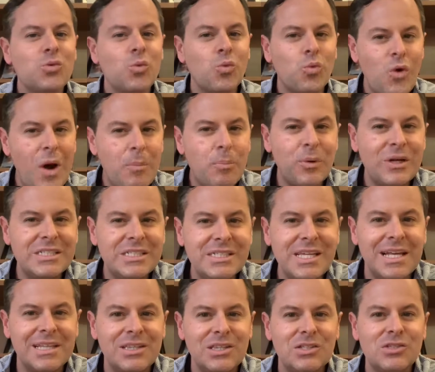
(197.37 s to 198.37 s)

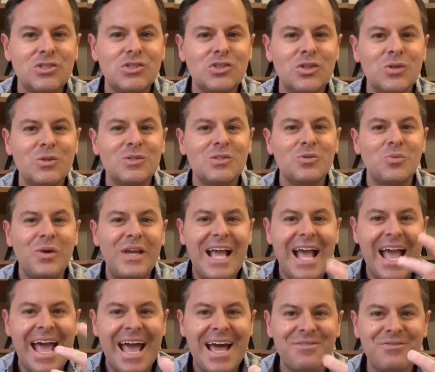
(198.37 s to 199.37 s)
represent the students we
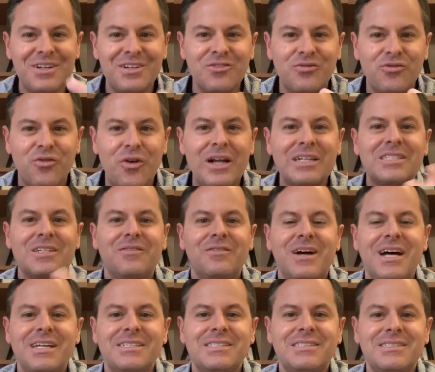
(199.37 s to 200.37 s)
have in front of
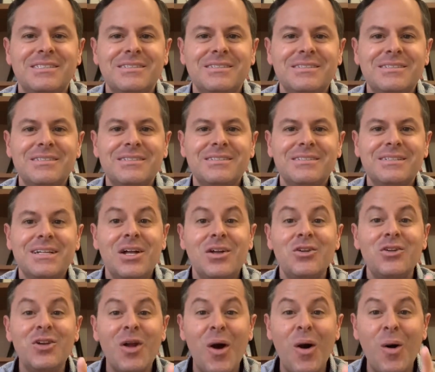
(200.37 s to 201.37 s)
us.
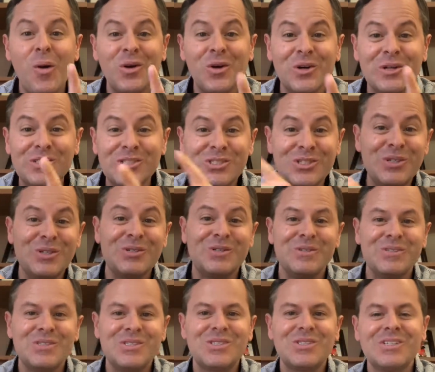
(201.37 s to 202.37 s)
Know your
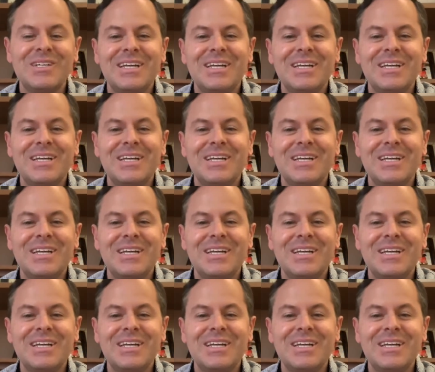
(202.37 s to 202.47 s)
students.